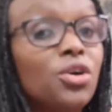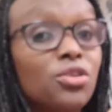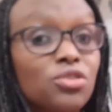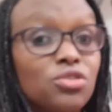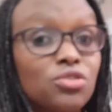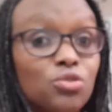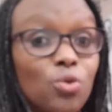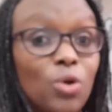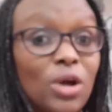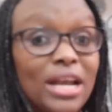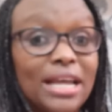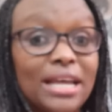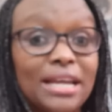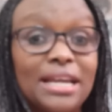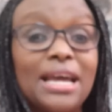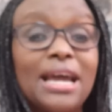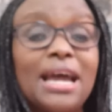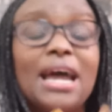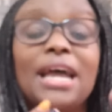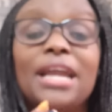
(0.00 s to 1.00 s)

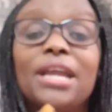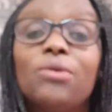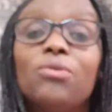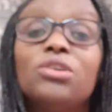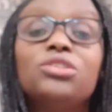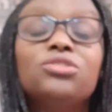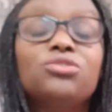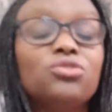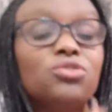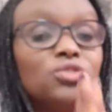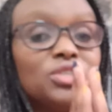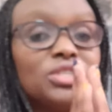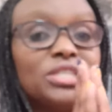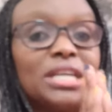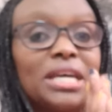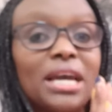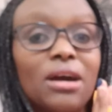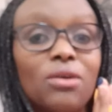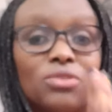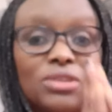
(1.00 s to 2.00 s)
swollen and i want you to
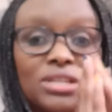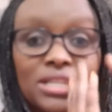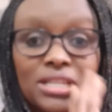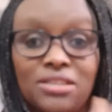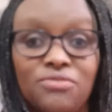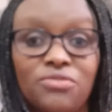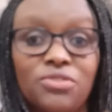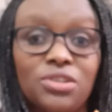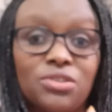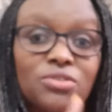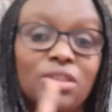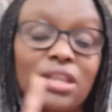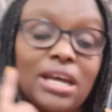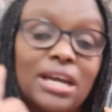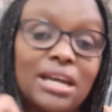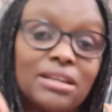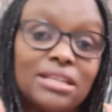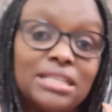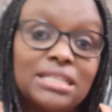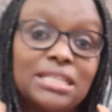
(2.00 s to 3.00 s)
check out this video that
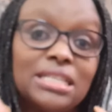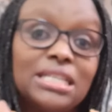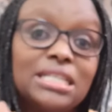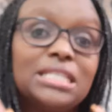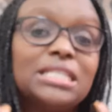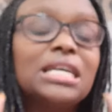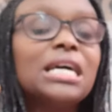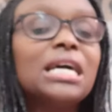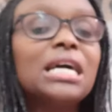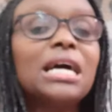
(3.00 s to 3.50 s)
i did